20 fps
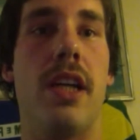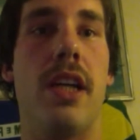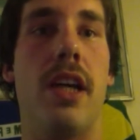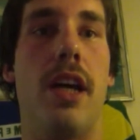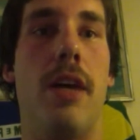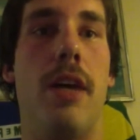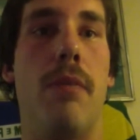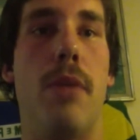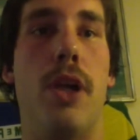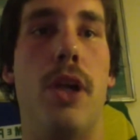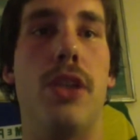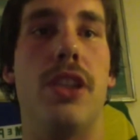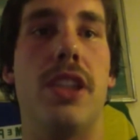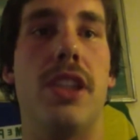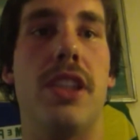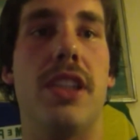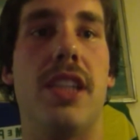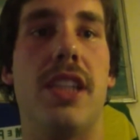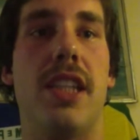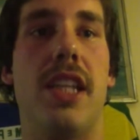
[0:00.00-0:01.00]

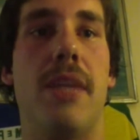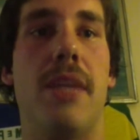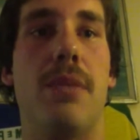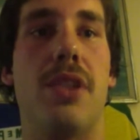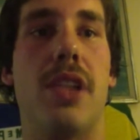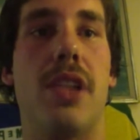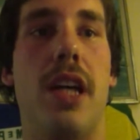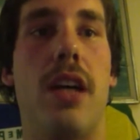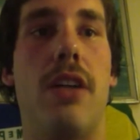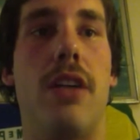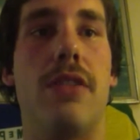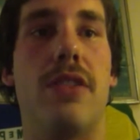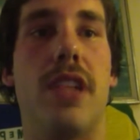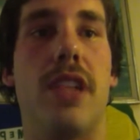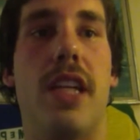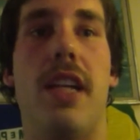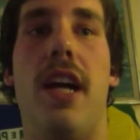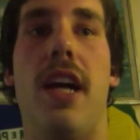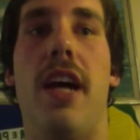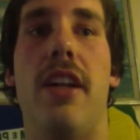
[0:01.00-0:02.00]
emotions in themselves
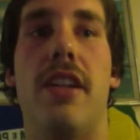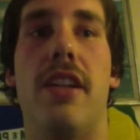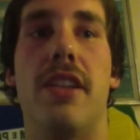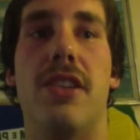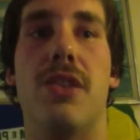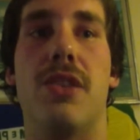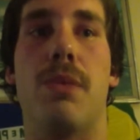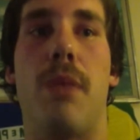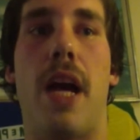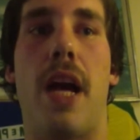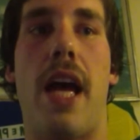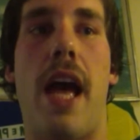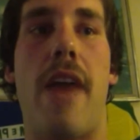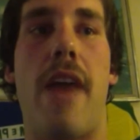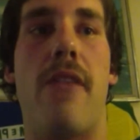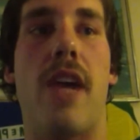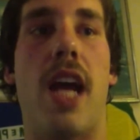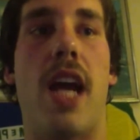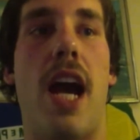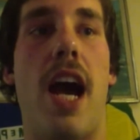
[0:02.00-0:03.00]
and others by
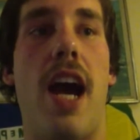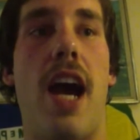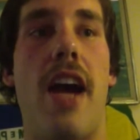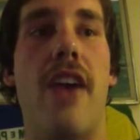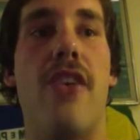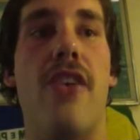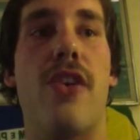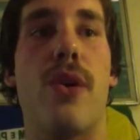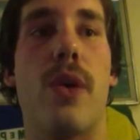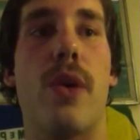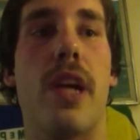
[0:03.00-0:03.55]
having a higher degree